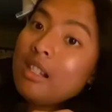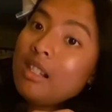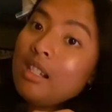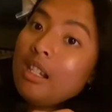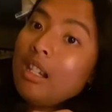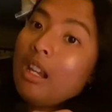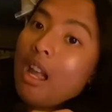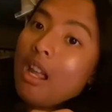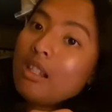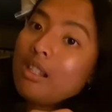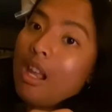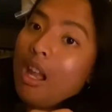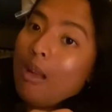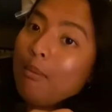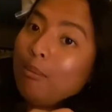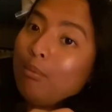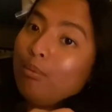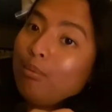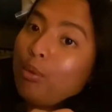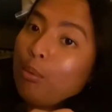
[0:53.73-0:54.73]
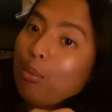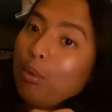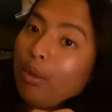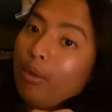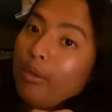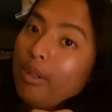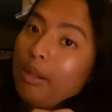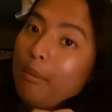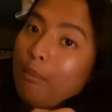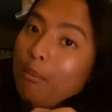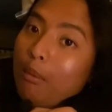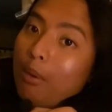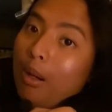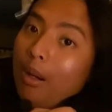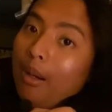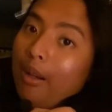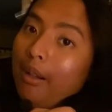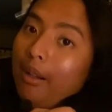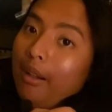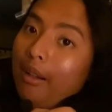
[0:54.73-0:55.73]
see guys, I'm preparing
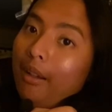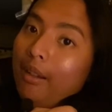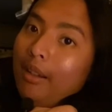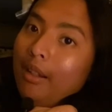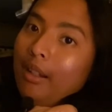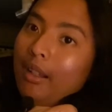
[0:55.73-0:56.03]
my